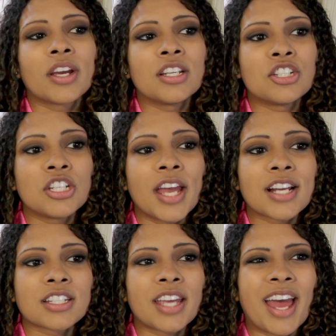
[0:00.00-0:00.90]
and she
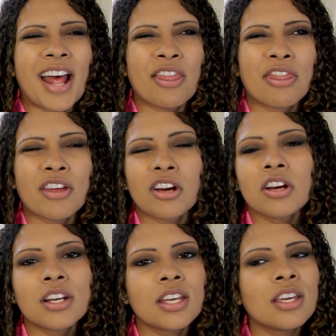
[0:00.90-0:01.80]
actually had
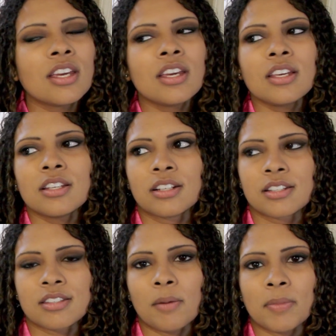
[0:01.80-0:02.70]
30
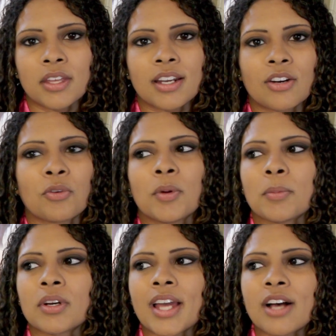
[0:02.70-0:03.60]
something, I don't
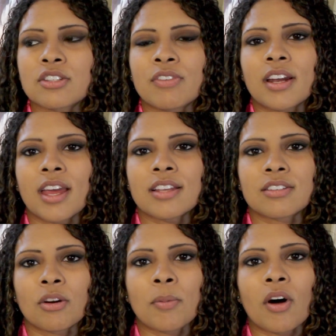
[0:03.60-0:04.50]
remember, calcified eggs
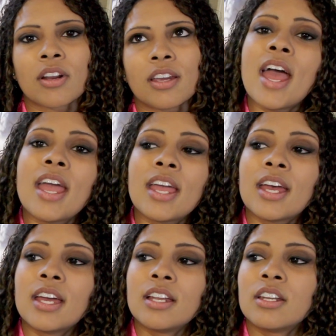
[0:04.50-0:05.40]
in her body,
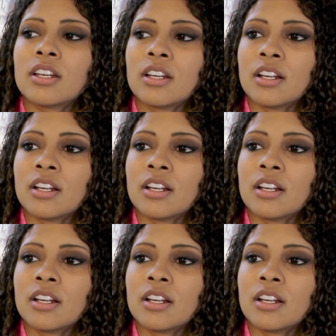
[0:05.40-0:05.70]
and